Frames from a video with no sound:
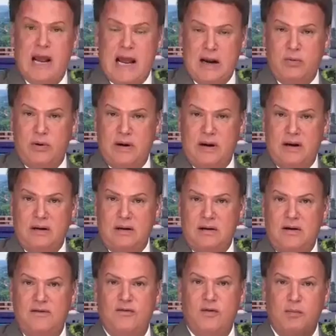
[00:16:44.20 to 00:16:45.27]
equity
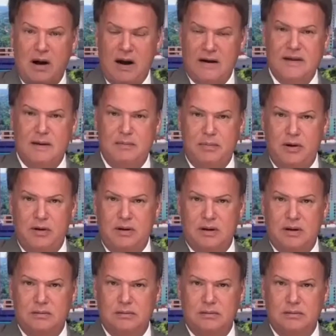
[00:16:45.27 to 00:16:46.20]
for buying that building.